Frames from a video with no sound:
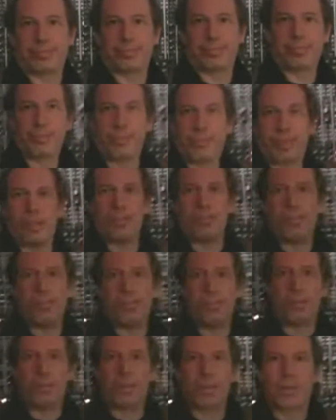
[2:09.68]
So what
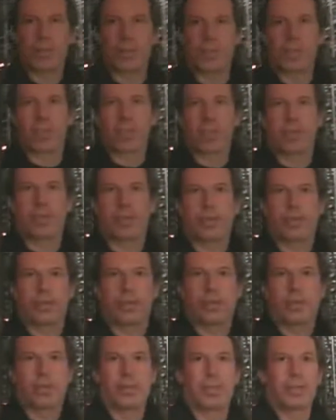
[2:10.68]
exactly, so the things that are
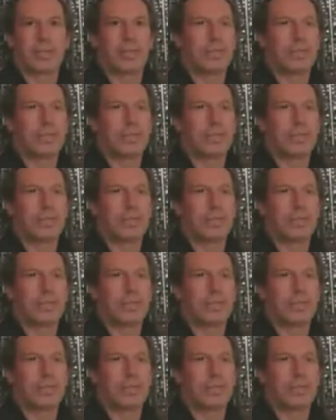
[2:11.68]
on the wall